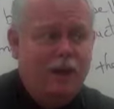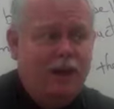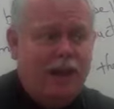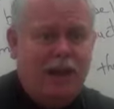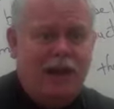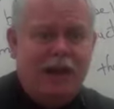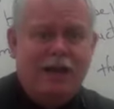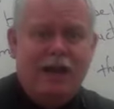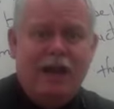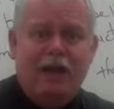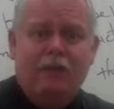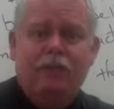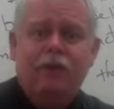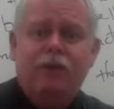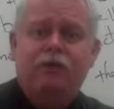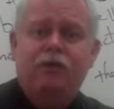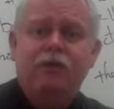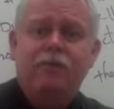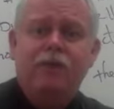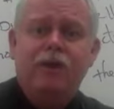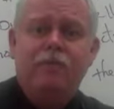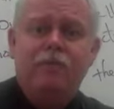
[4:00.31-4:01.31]
I doubt that
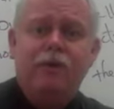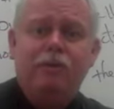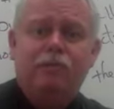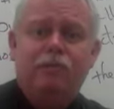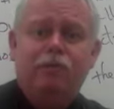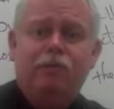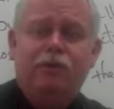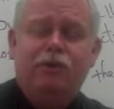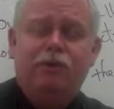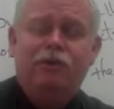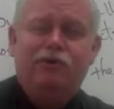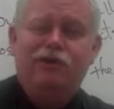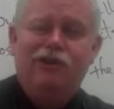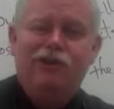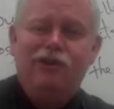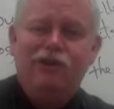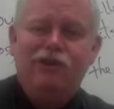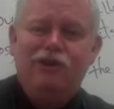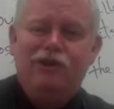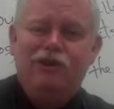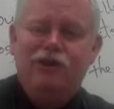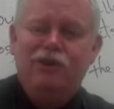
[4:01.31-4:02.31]
too many people would
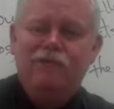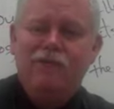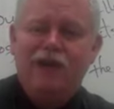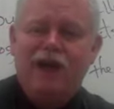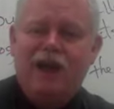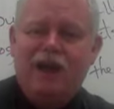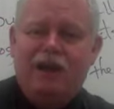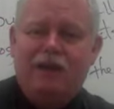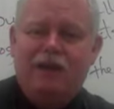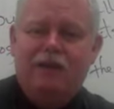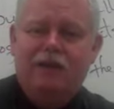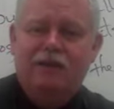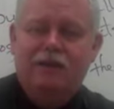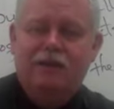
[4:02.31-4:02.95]
continue to come back.